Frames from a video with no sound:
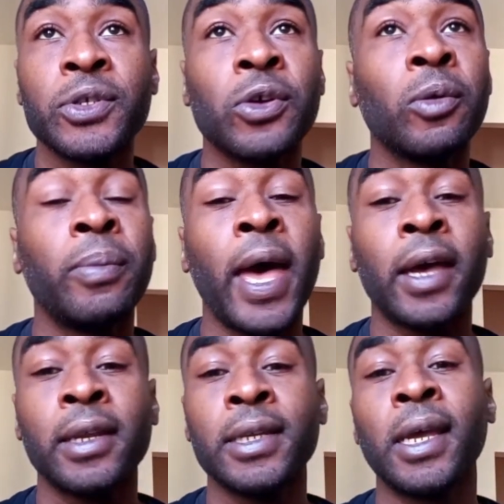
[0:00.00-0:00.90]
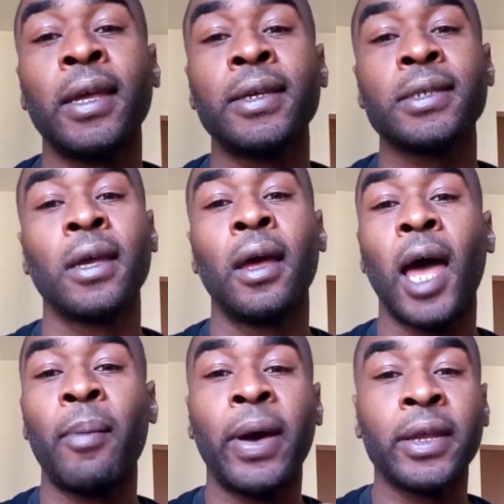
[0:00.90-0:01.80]
So back in the days,
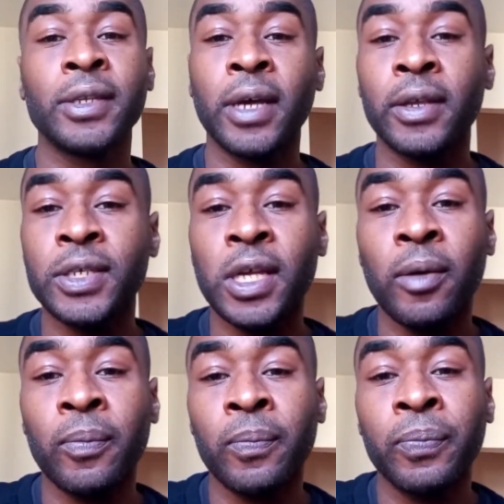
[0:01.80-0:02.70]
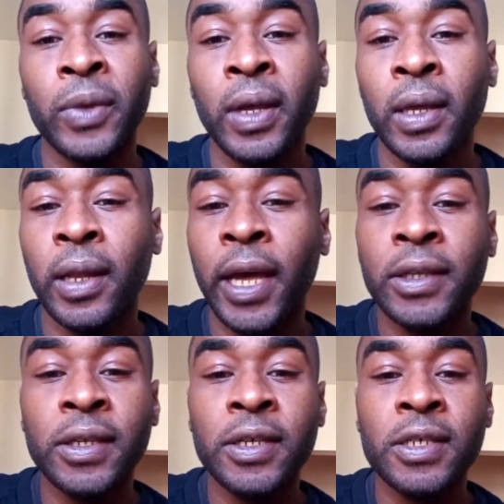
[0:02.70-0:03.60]
I might have done something
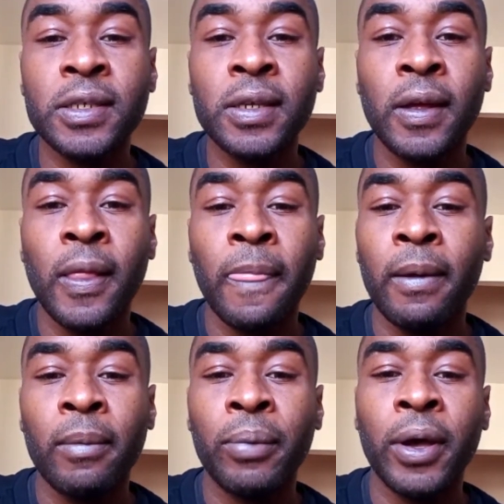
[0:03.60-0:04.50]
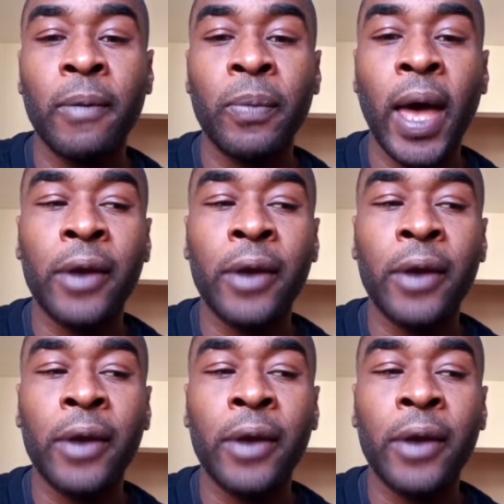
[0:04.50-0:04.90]
like this, but I